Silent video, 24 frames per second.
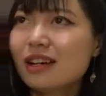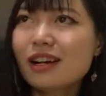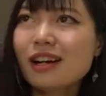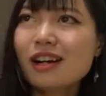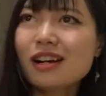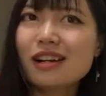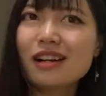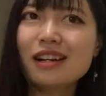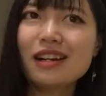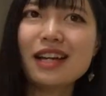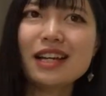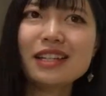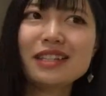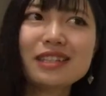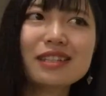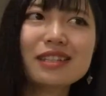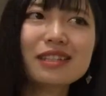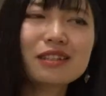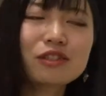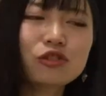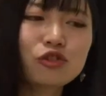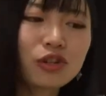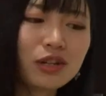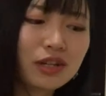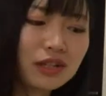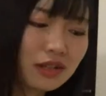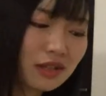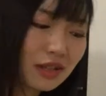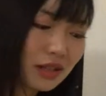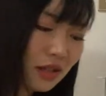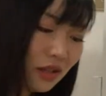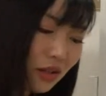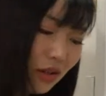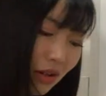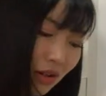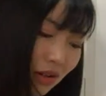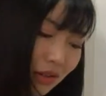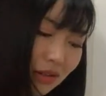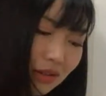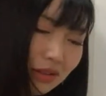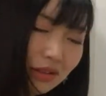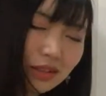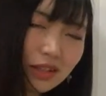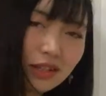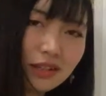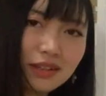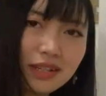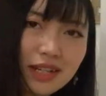ah, let's just
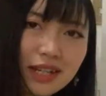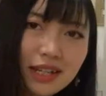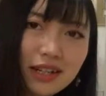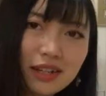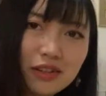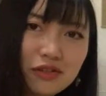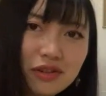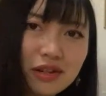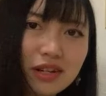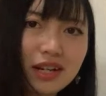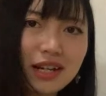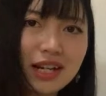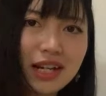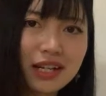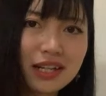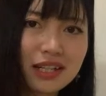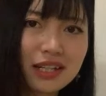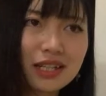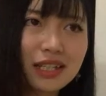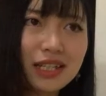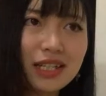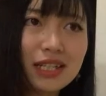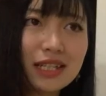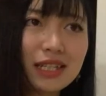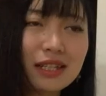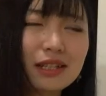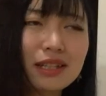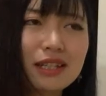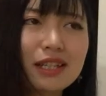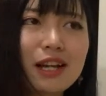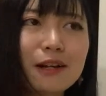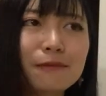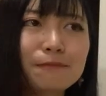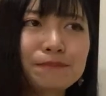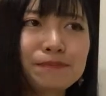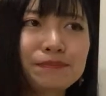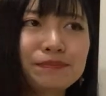learn the language like a kid. Yeah.